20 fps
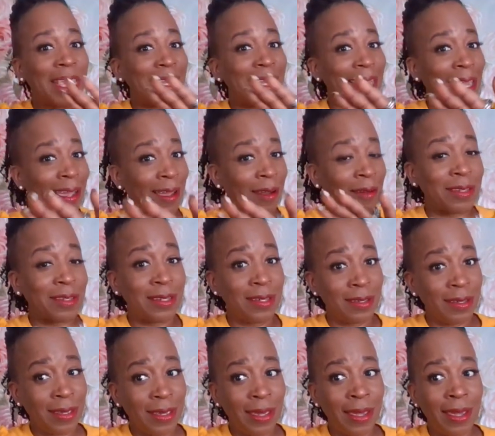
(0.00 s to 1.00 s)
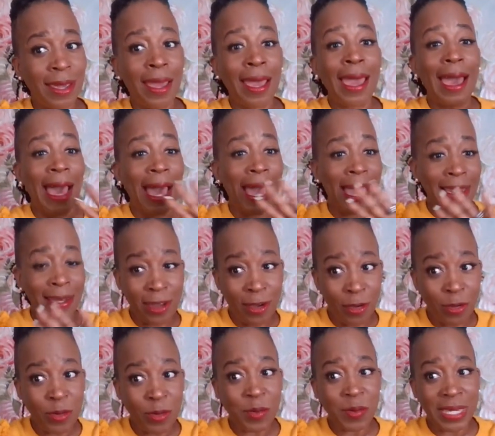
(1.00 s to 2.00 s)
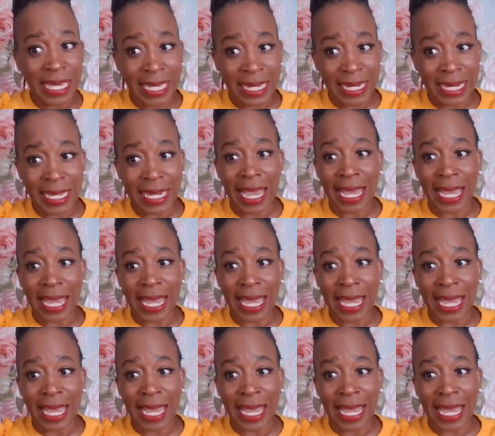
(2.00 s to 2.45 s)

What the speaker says: Now, Delia, I know you get it.